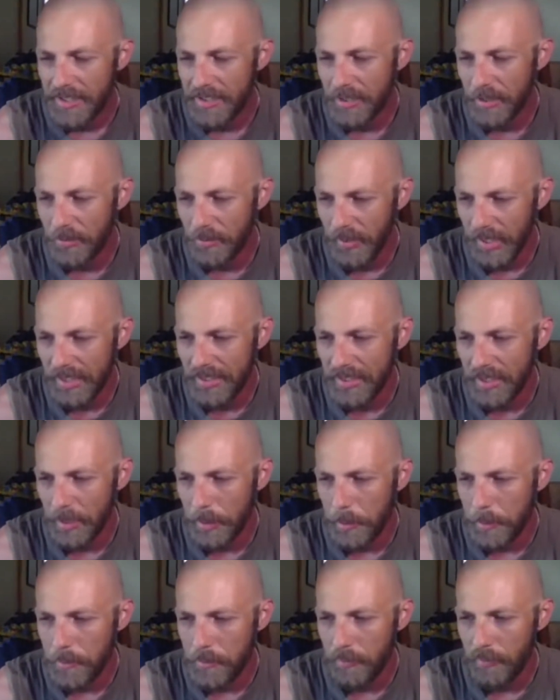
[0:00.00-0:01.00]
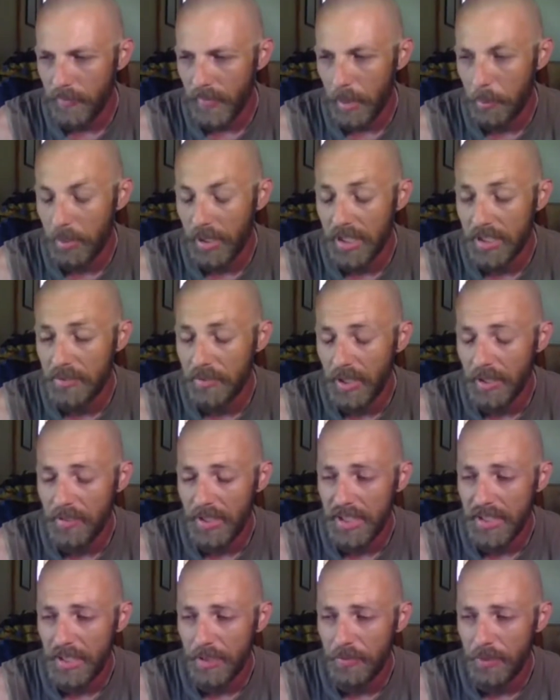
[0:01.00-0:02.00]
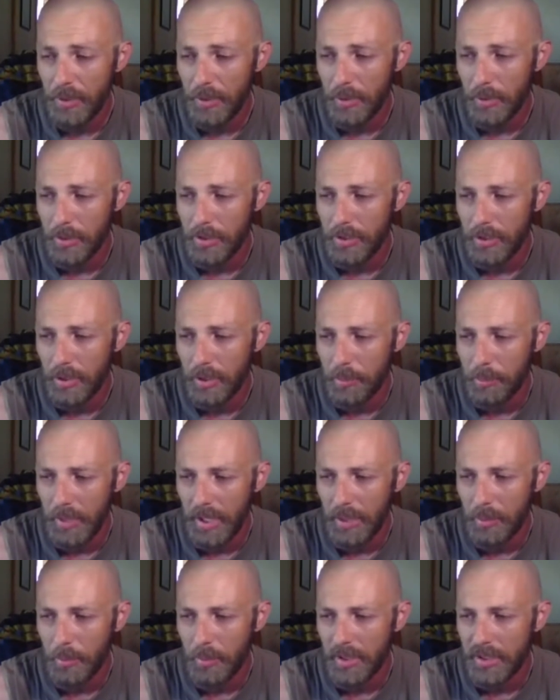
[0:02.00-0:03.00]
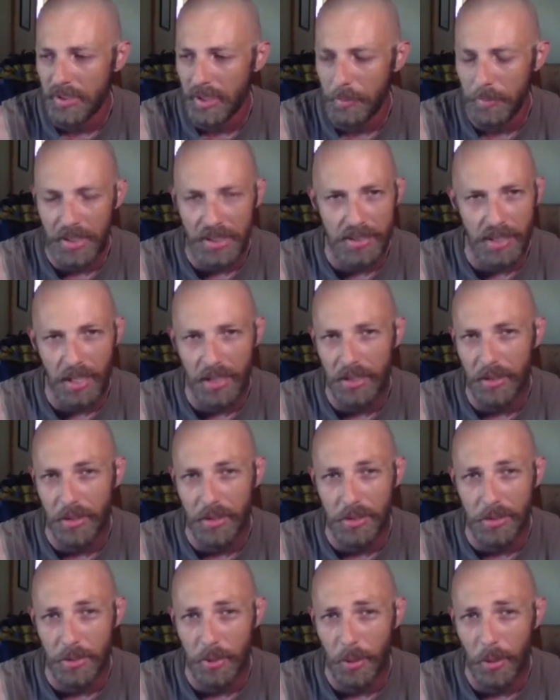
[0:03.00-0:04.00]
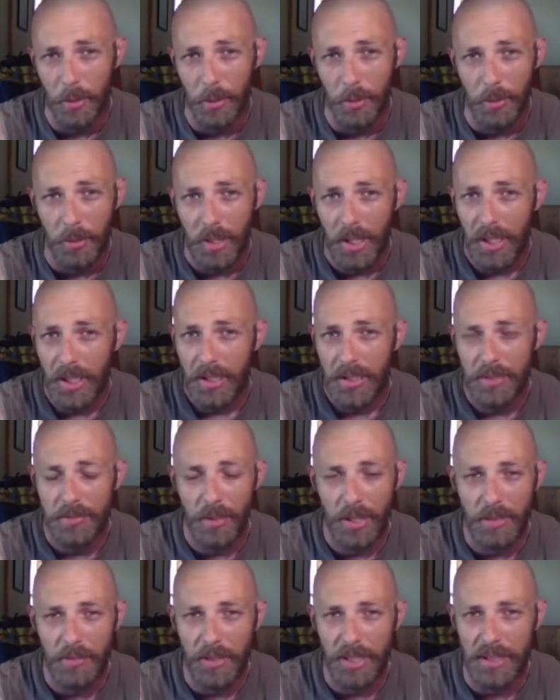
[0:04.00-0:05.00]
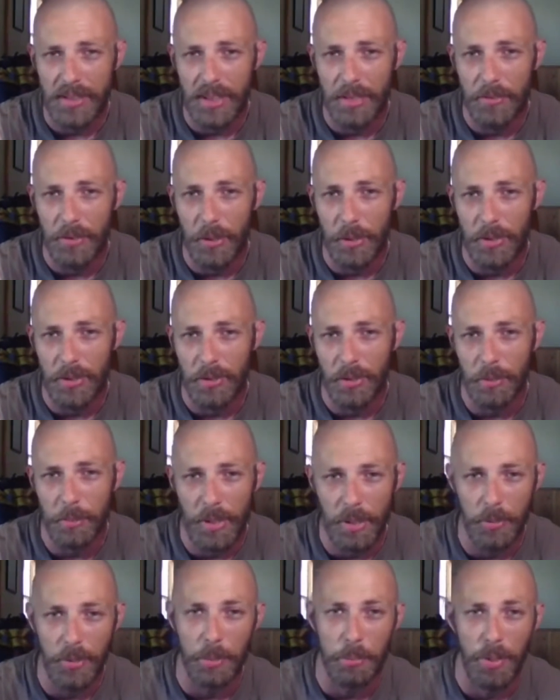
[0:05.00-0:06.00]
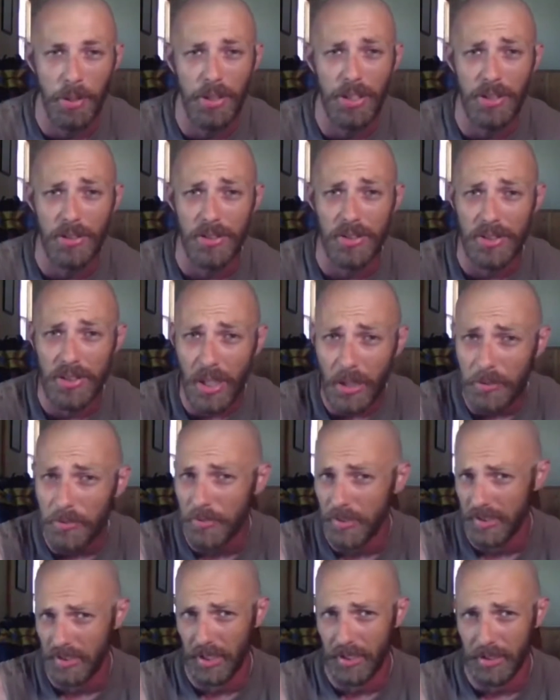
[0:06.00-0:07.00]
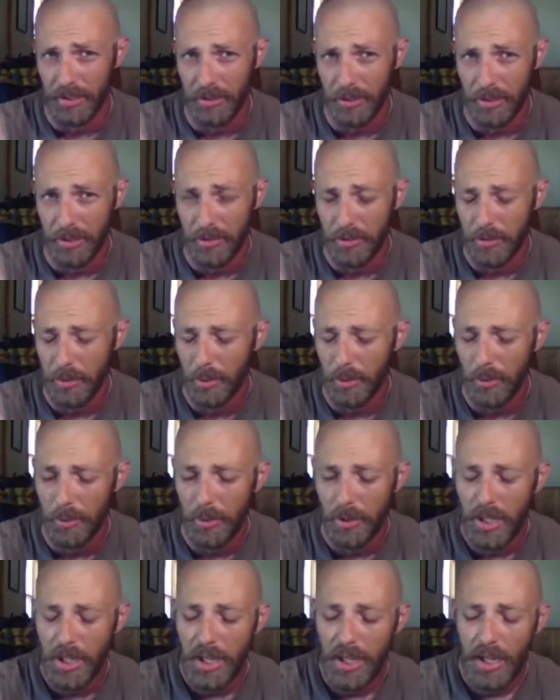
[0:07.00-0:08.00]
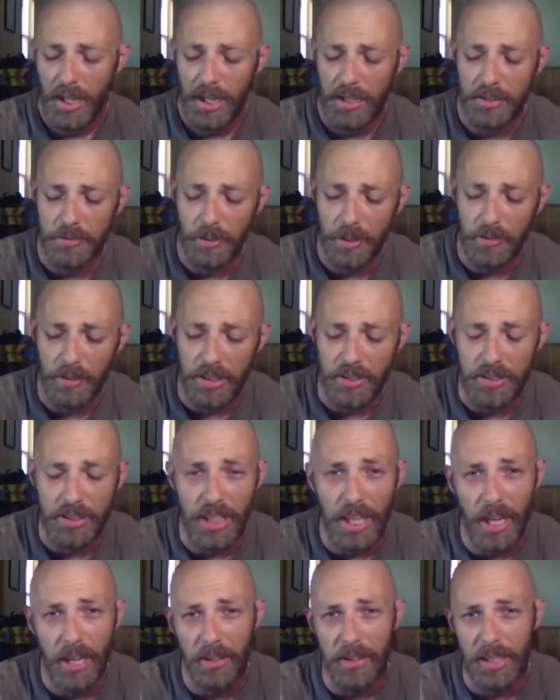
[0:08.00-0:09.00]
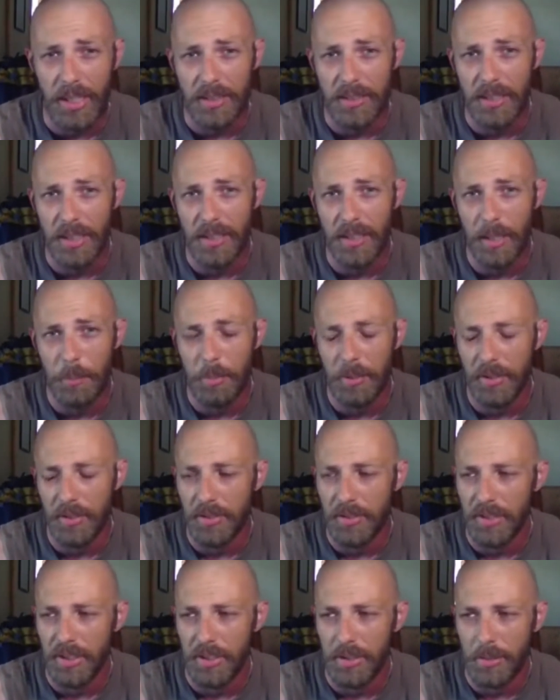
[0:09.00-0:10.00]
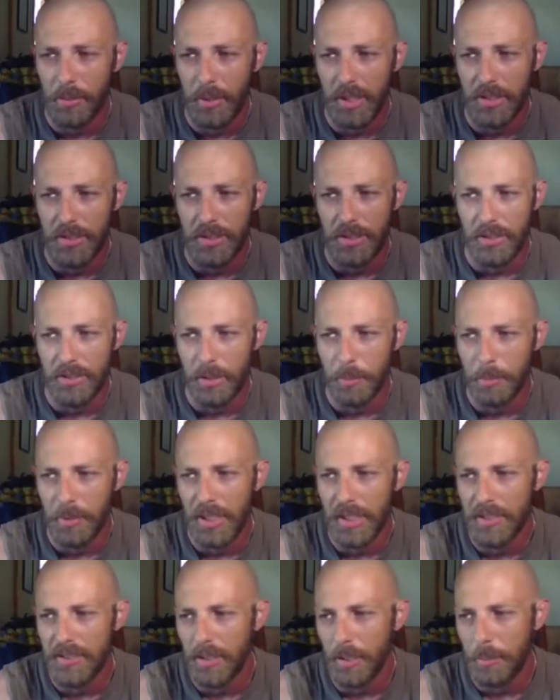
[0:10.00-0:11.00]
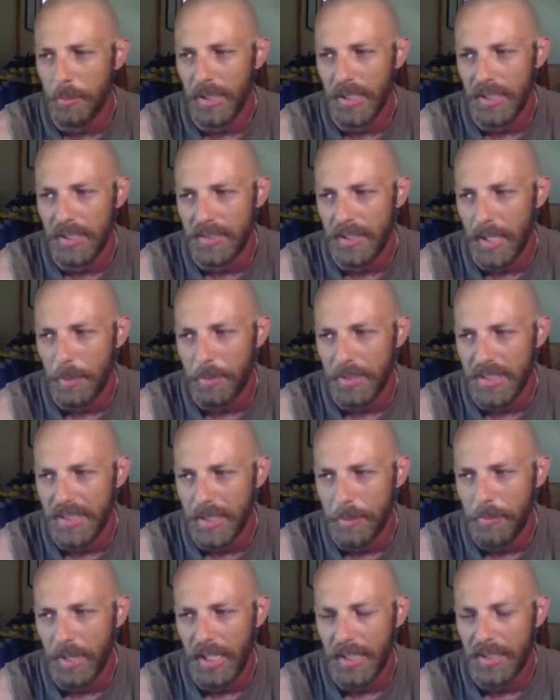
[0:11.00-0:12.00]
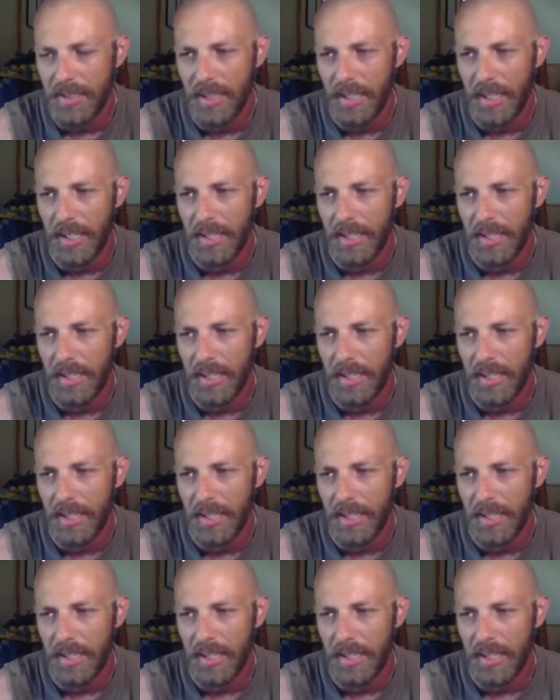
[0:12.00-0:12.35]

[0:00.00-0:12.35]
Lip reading: to fix it. But it's very, very difficult to admit when something's out of your control. It's very, very difficult to admit when a part of yourself is out of your control. It's very, very scary to end up in those situations. So please don't be the type of teammate